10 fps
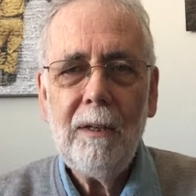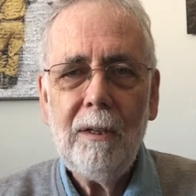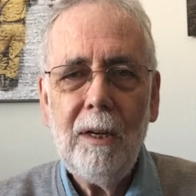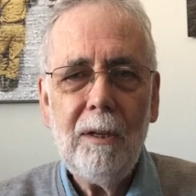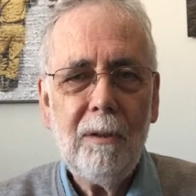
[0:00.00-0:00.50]

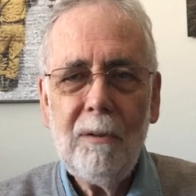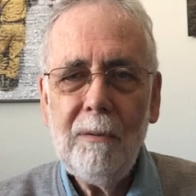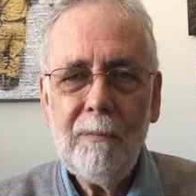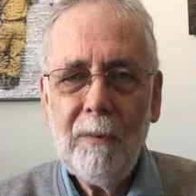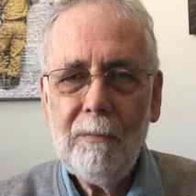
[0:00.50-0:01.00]
No,
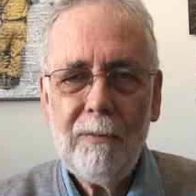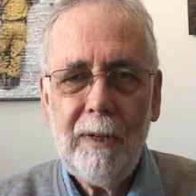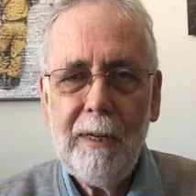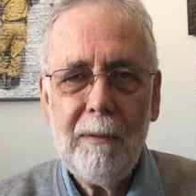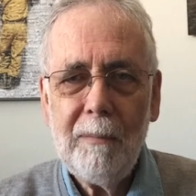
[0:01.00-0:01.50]

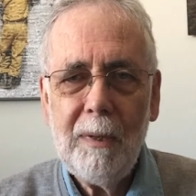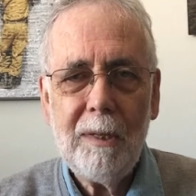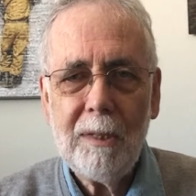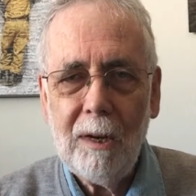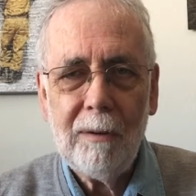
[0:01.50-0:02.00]
freedom
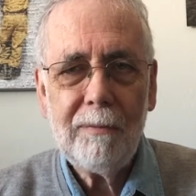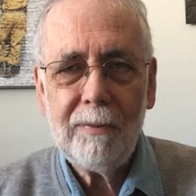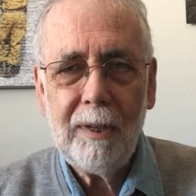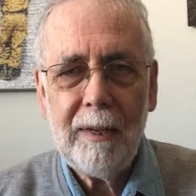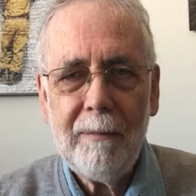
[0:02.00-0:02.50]
is not
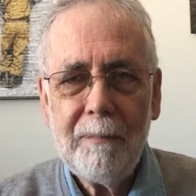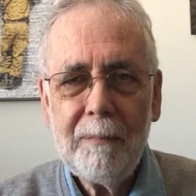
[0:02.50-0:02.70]
free.